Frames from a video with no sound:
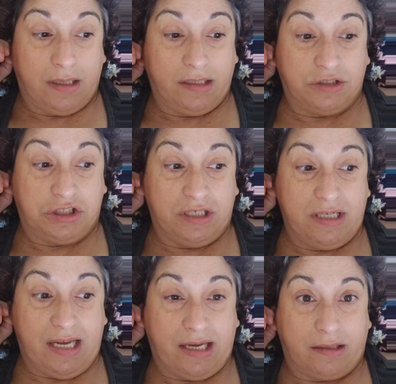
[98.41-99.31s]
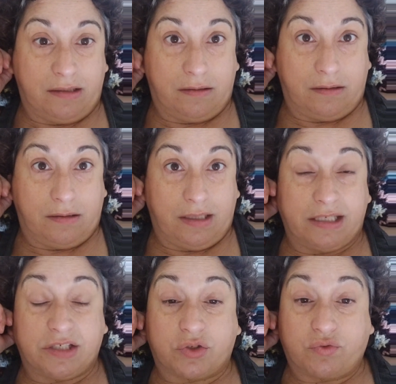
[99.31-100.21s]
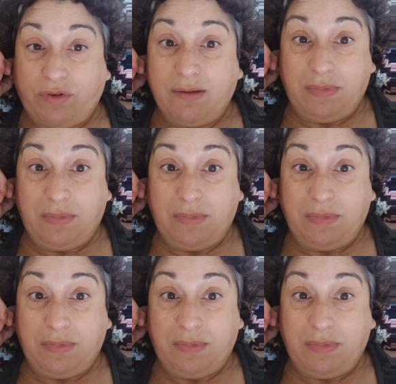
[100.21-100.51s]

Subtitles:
and she had extreme